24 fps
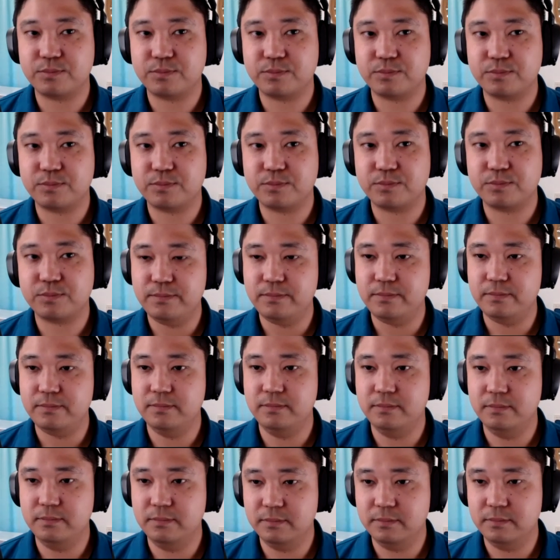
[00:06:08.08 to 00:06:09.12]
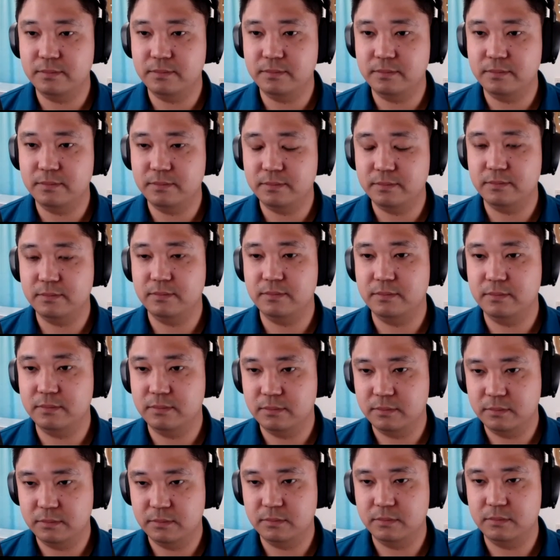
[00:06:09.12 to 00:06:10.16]

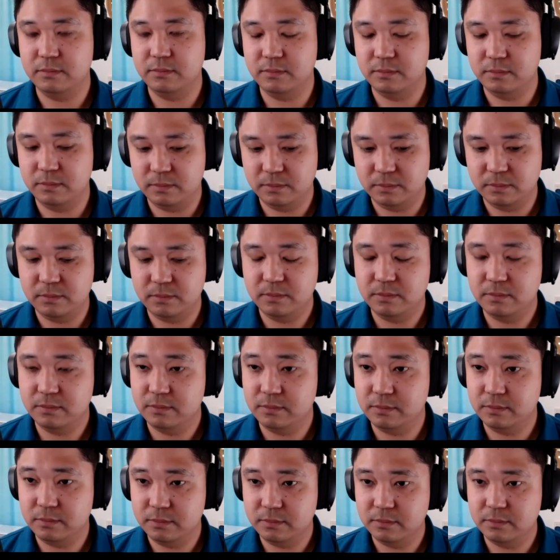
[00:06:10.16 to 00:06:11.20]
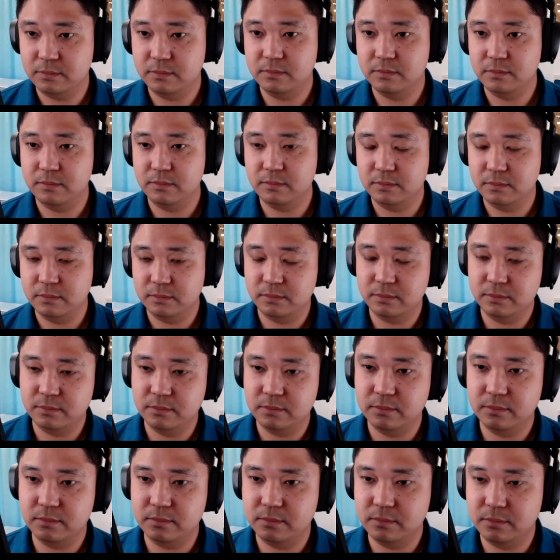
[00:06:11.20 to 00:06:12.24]

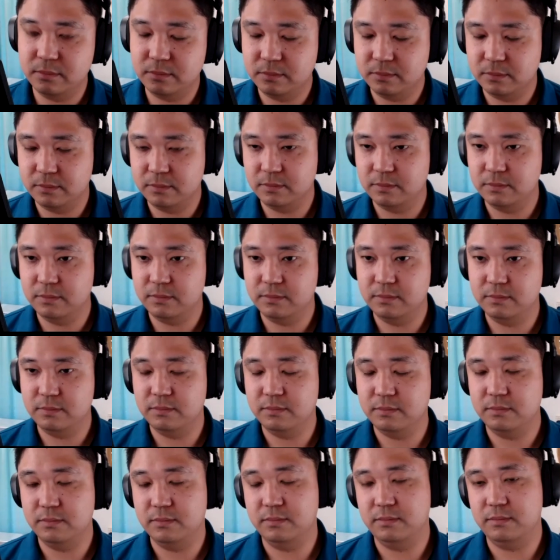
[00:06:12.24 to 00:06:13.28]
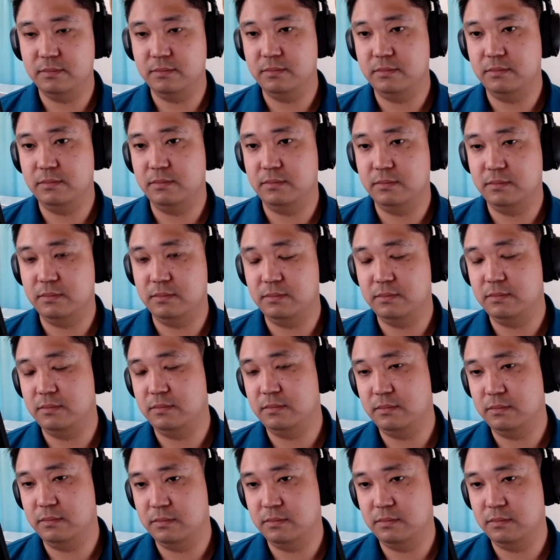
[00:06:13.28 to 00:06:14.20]
This person isn't speaking.